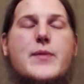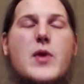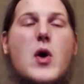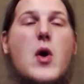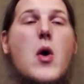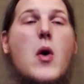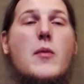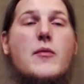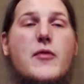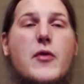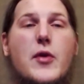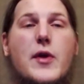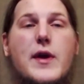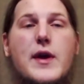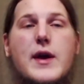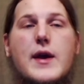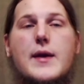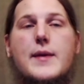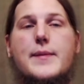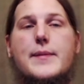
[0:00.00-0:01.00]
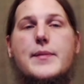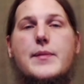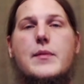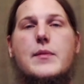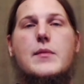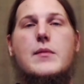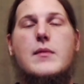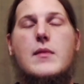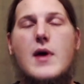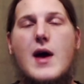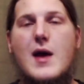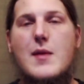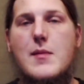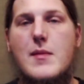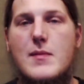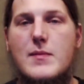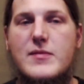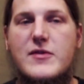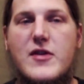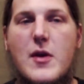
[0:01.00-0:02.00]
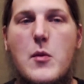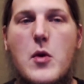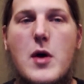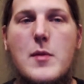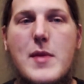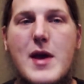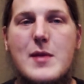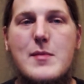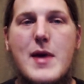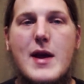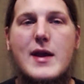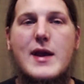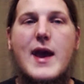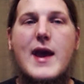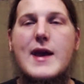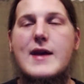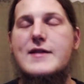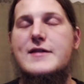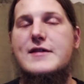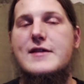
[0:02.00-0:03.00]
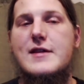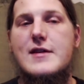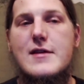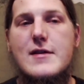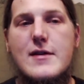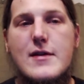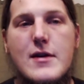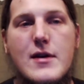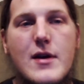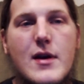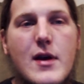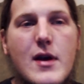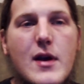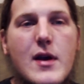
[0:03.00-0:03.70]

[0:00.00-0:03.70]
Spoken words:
Hopefully, I'm somewhat made my case here,